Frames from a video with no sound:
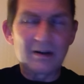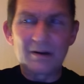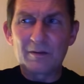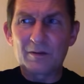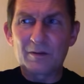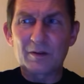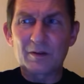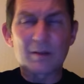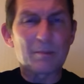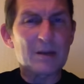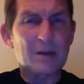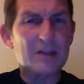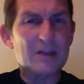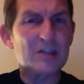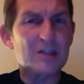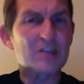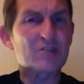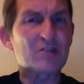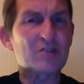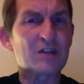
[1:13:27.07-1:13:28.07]
for the
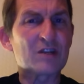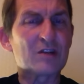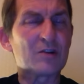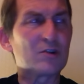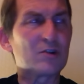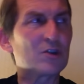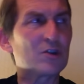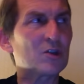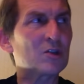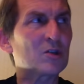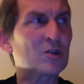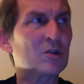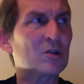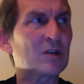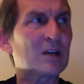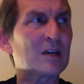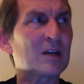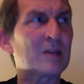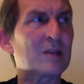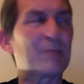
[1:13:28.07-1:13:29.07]
magistrate who just got
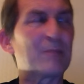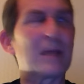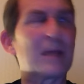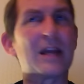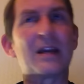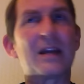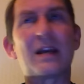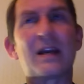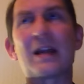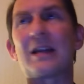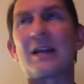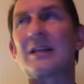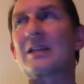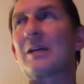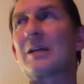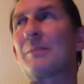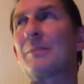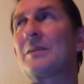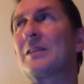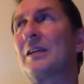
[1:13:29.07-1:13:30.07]
out of bed and had his
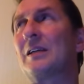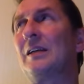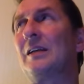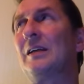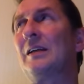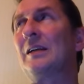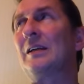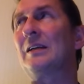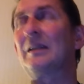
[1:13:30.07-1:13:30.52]
cup of tea.